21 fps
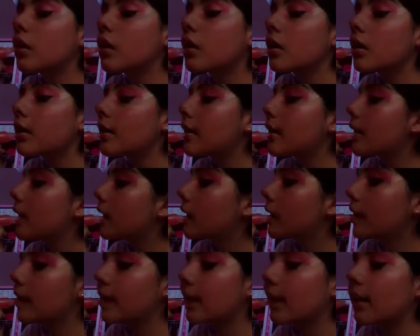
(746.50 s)
to Layla,
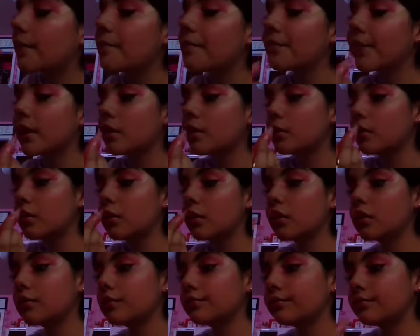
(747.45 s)
who was gulping
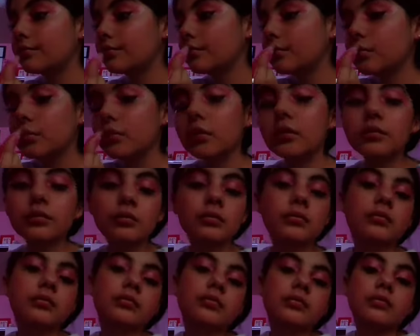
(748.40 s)
hardly while looking at
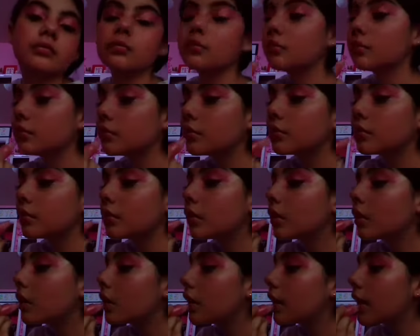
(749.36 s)
him.
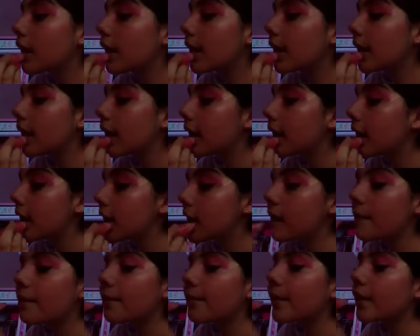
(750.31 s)
And the principal said,
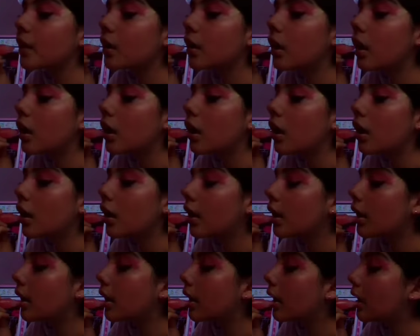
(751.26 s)
Layla, her last
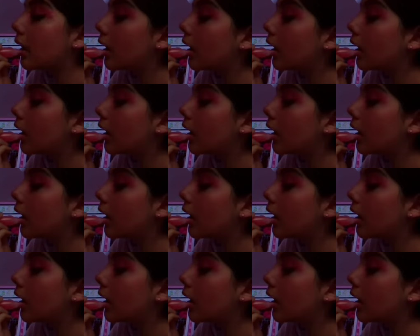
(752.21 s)
name,